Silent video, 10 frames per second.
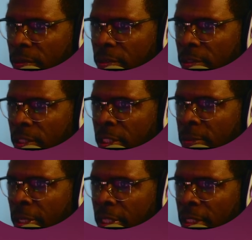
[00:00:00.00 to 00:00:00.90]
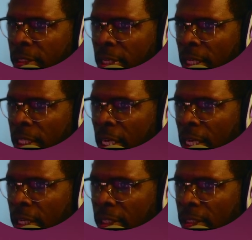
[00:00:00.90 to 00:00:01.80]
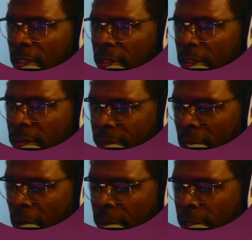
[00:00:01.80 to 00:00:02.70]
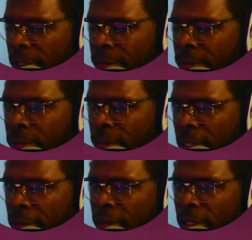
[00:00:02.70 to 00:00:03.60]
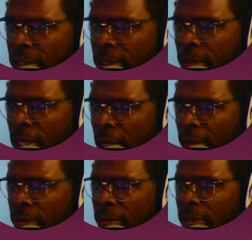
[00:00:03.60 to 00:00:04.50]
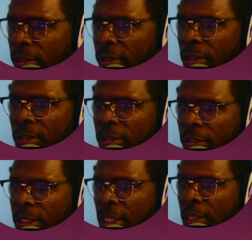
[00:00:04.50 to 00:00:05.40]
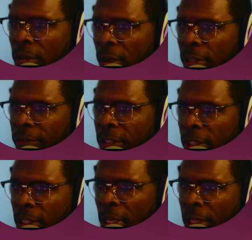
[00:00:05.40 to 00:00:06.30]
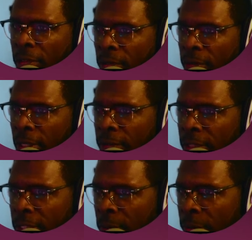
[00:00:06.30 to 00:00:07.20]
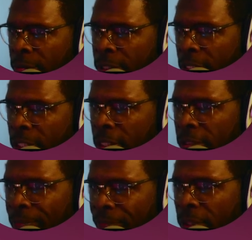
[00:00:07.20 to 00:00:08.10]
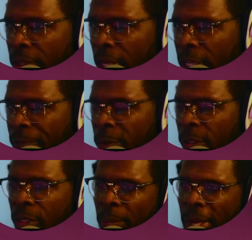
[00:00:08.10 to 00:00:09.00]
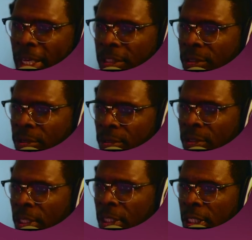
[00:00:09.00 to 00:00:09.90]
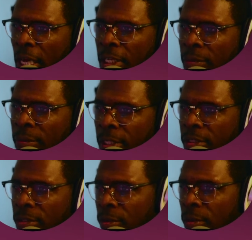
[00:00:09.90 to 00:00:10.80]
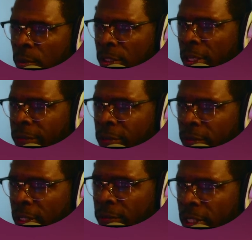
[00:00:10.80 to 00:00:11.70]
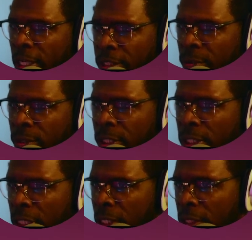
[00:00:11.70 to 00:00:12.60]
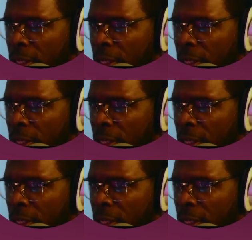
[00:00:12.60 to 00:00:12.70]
space, dot. Now we're in the root directory. So now you see all of the other directories that we were just in. And if you want to go back to the documents or whichever directory that you were just in,